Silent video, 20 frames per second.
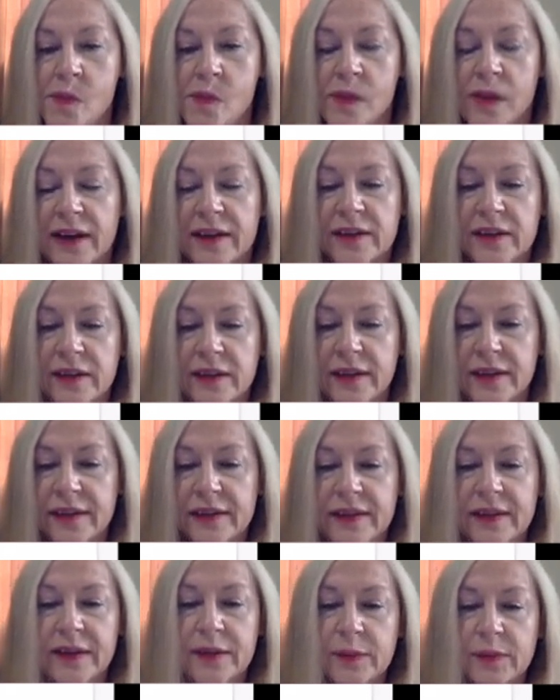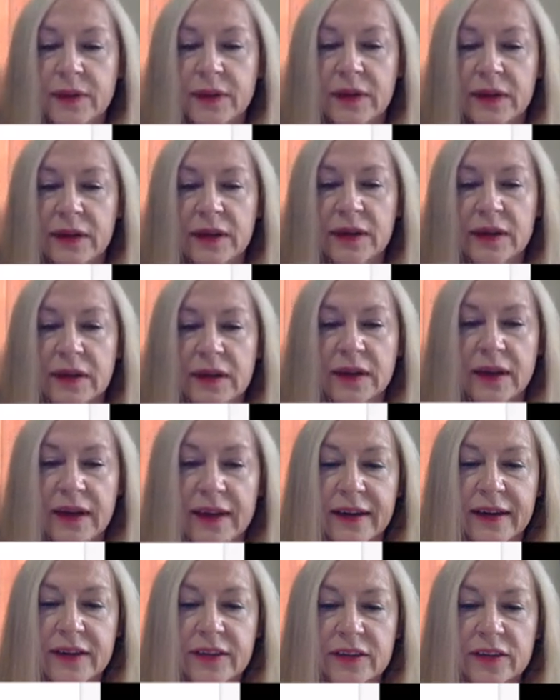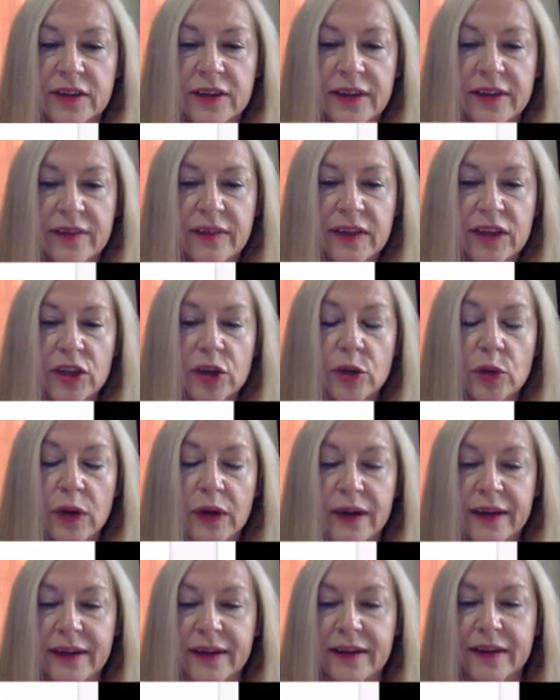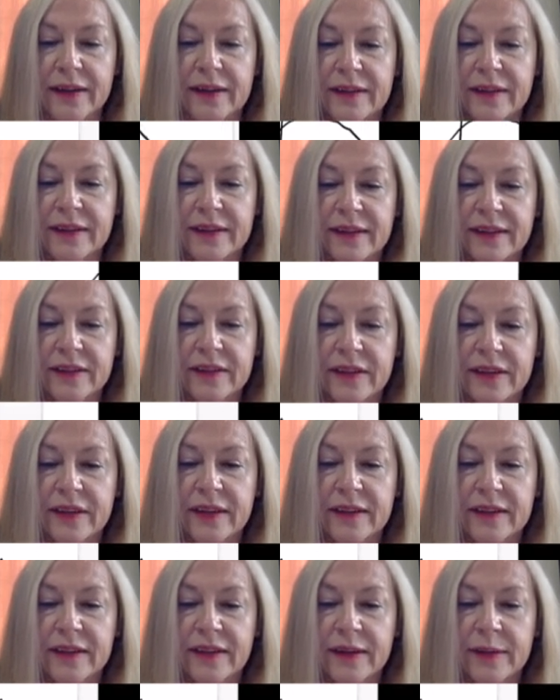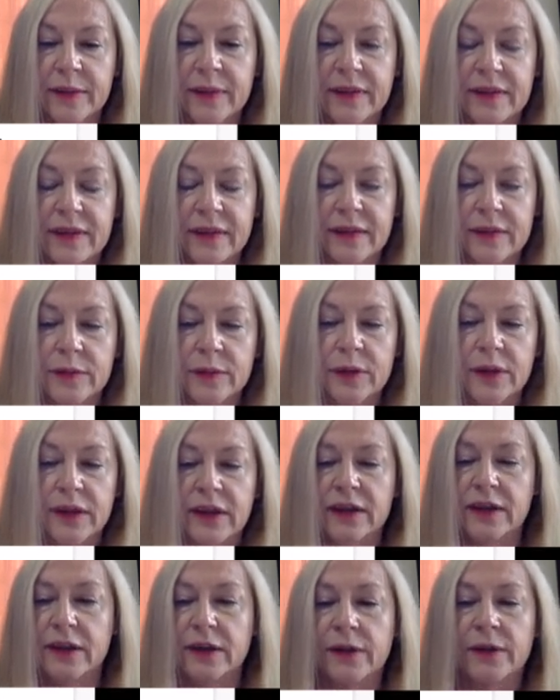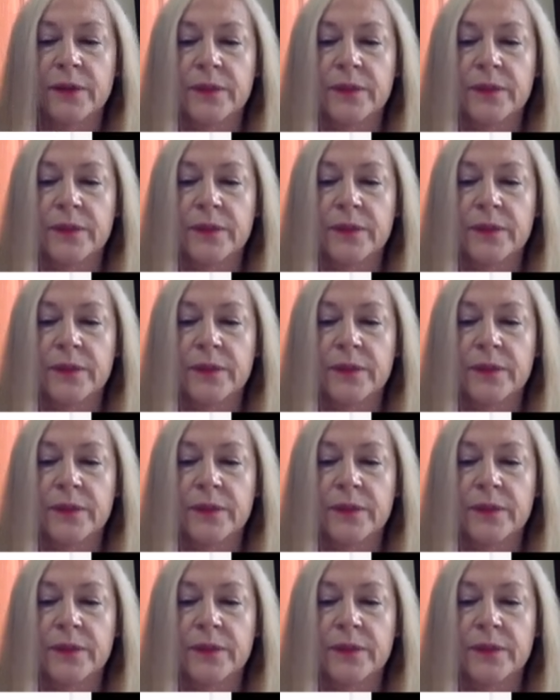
Actually, the sigma, I guess, should have a u on it because it's actually the same as this one here.